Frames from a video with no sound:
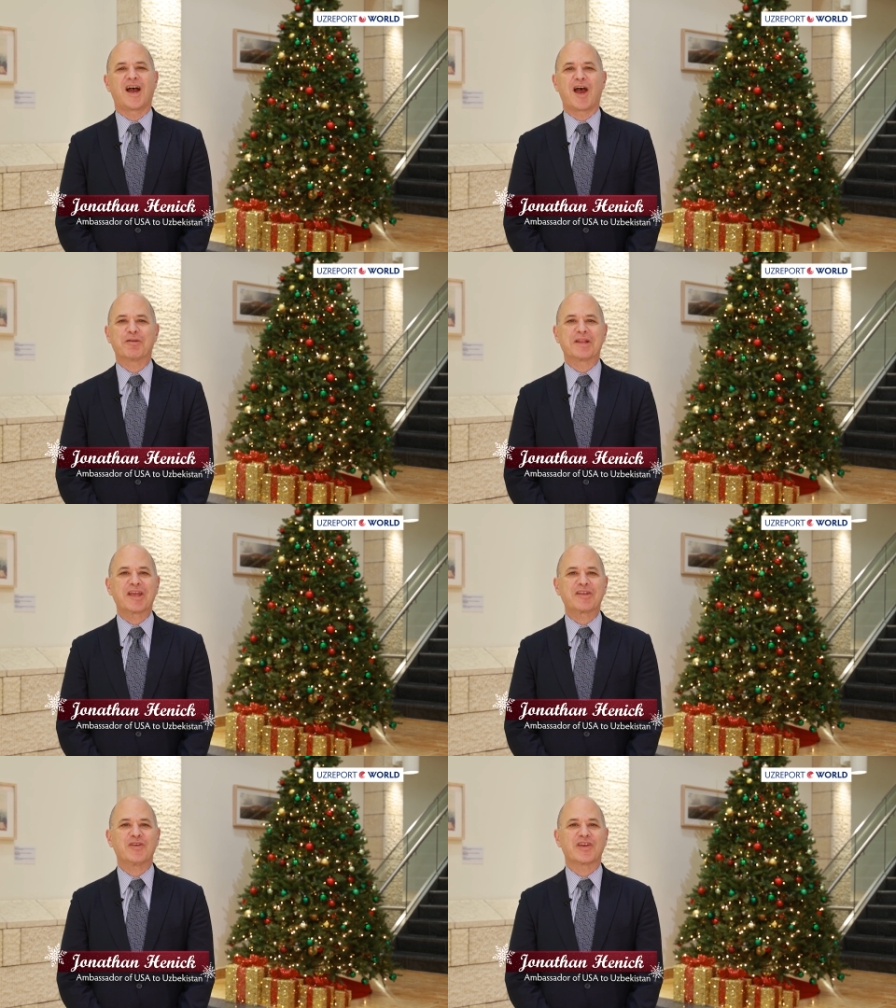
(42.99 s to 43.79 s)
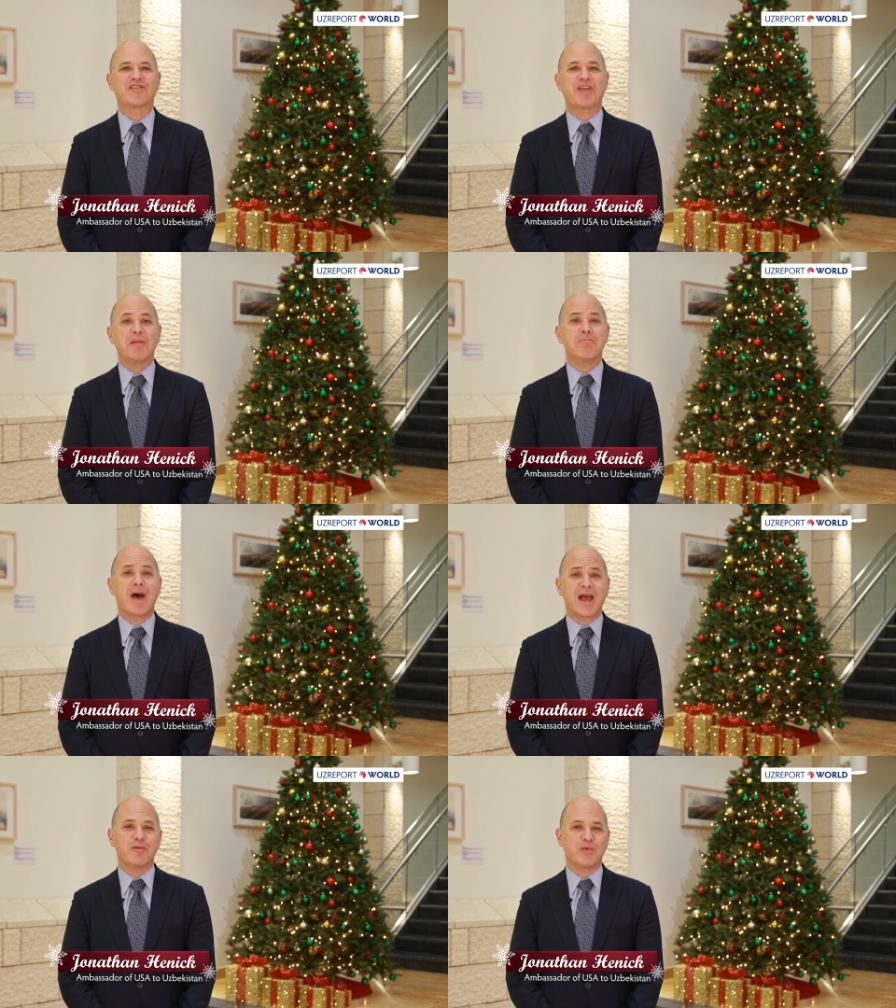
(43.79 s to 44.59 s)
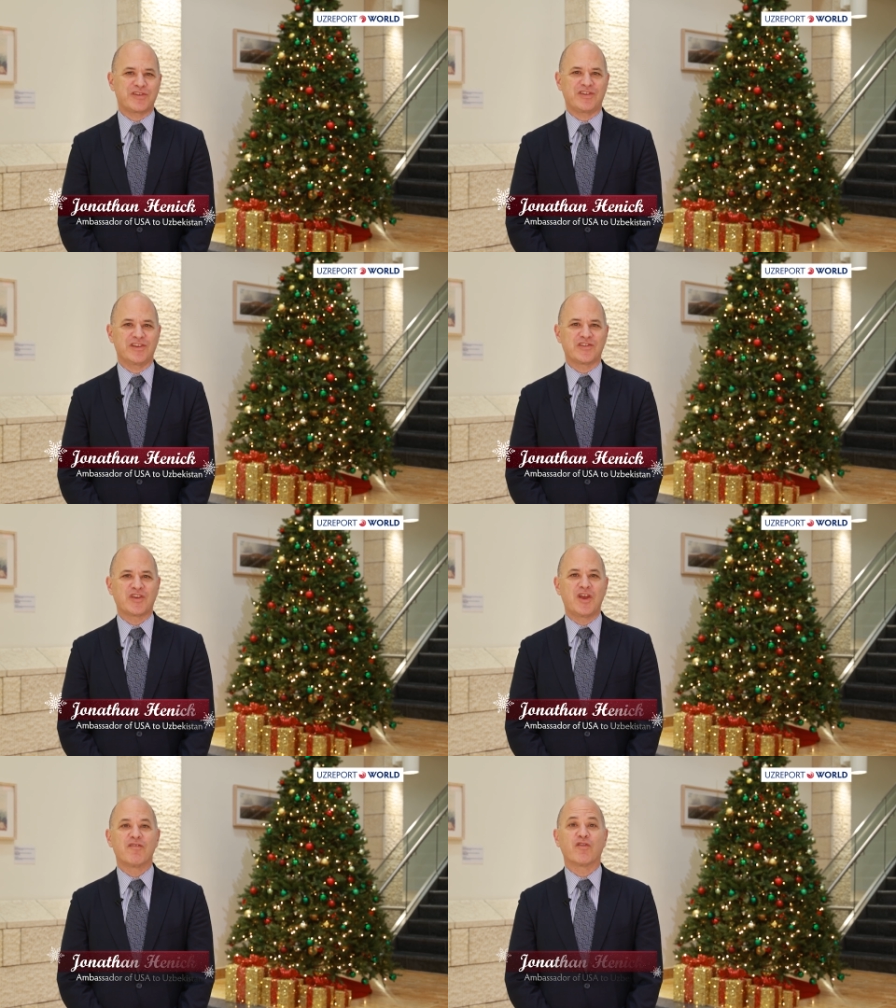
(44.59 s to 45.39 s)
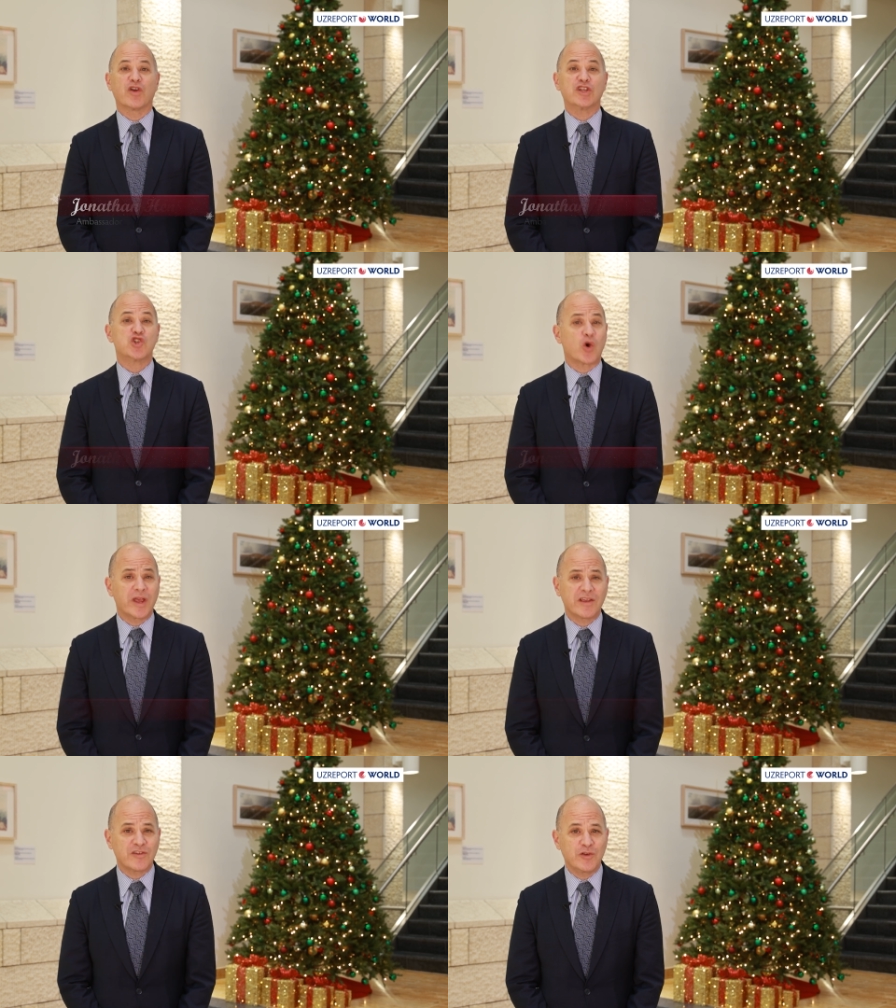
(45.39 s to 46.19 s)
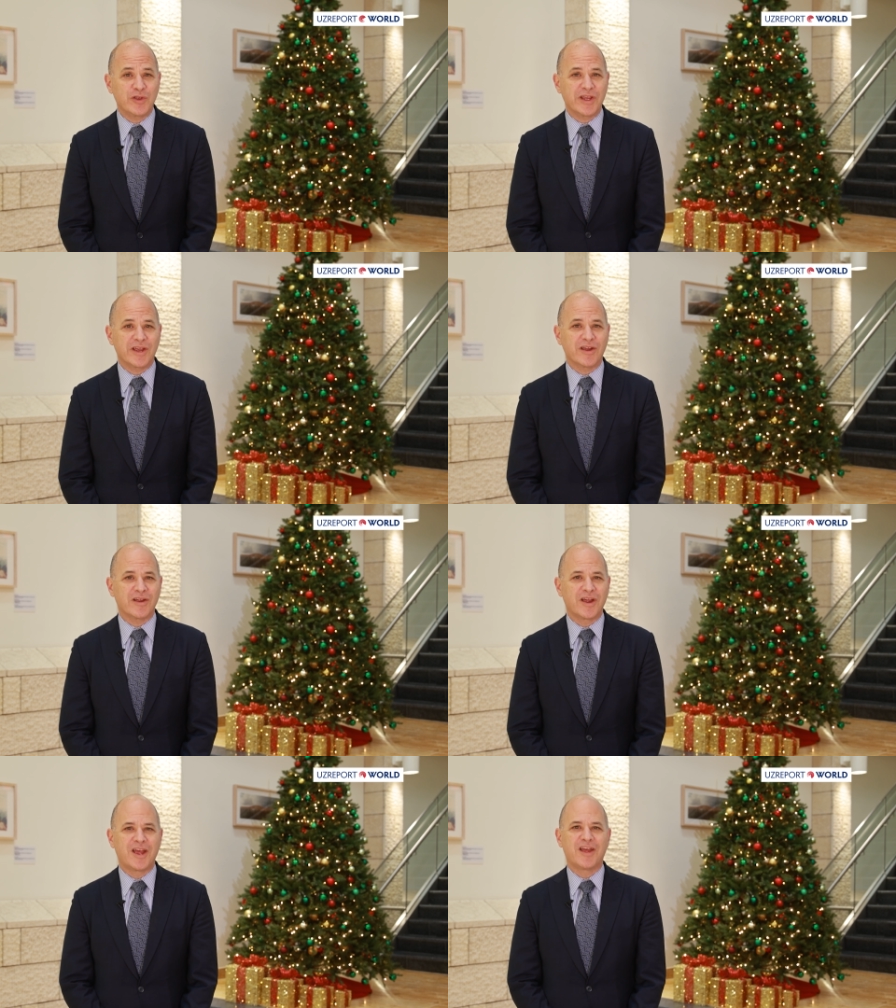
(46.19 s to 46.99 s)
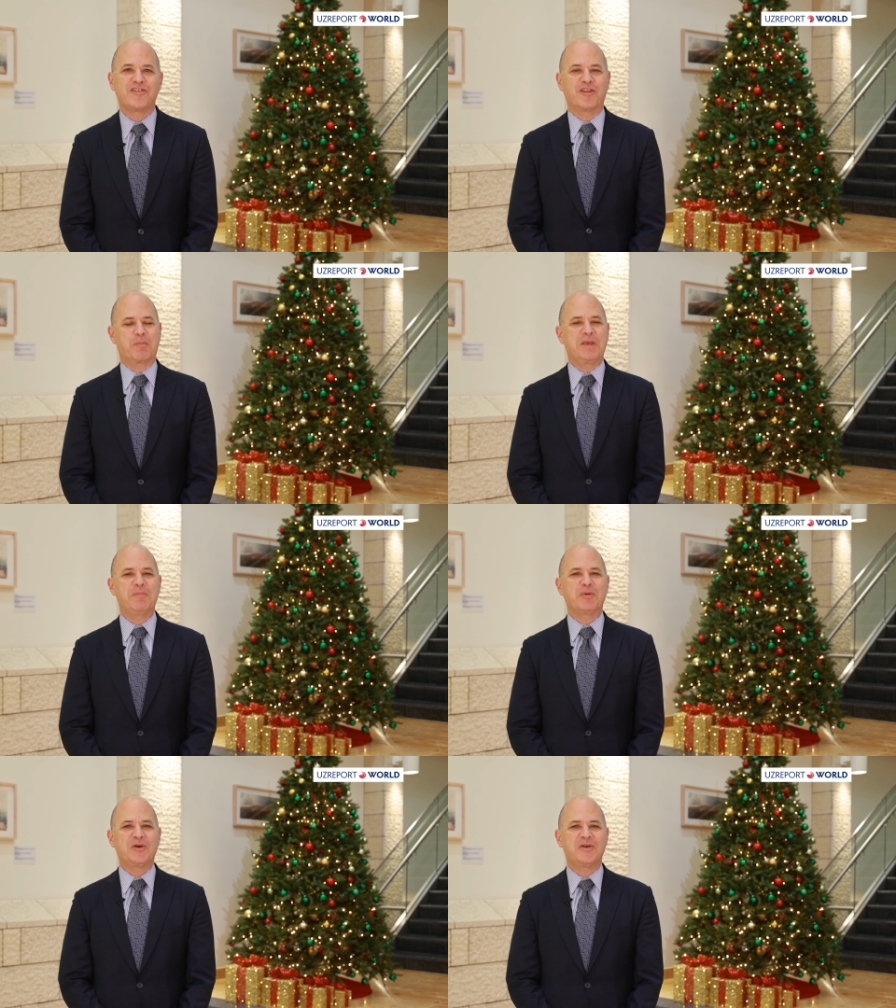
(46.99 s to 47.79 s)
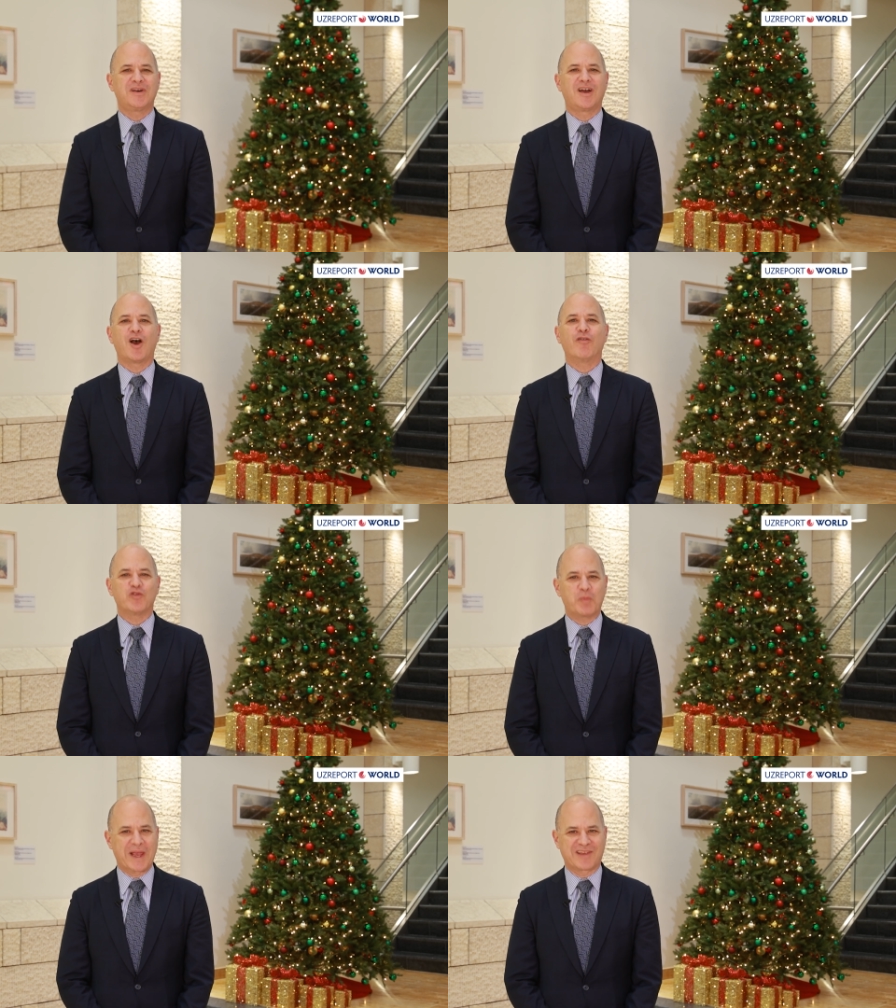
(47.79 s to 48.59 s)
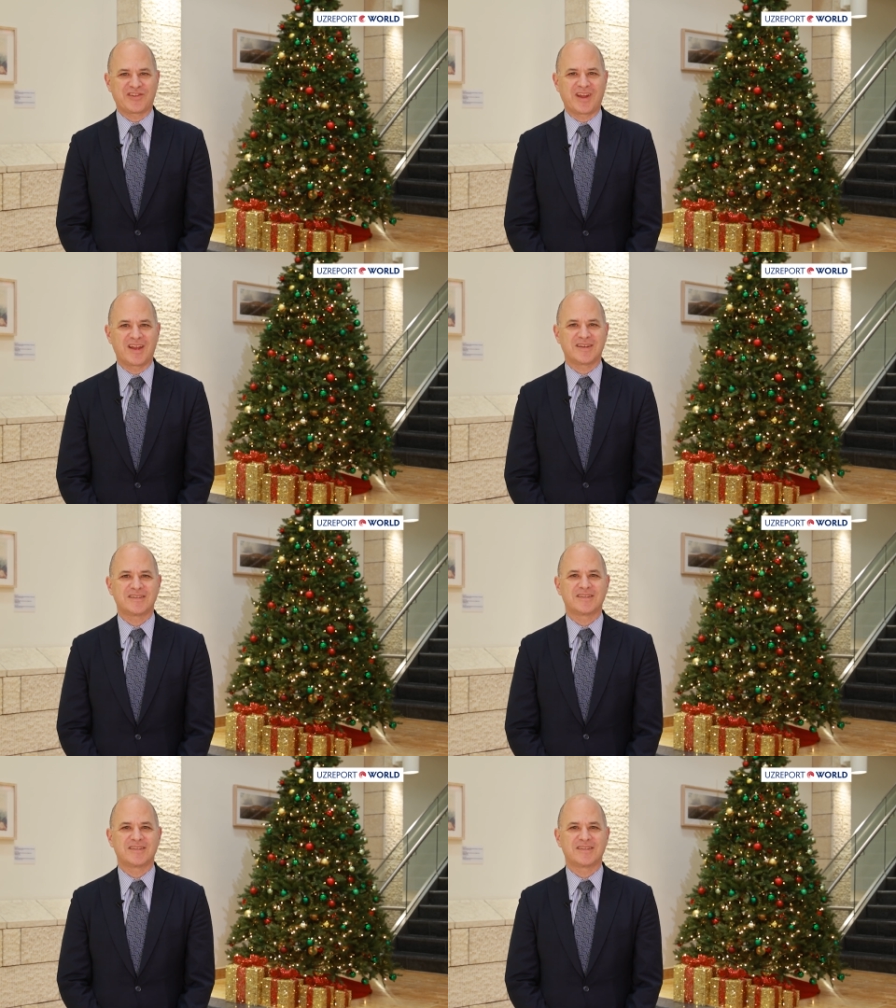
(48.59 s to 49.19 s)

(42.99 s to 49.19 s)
I would like to extend my wishes for a joyous new year to the people of Uzbekistan.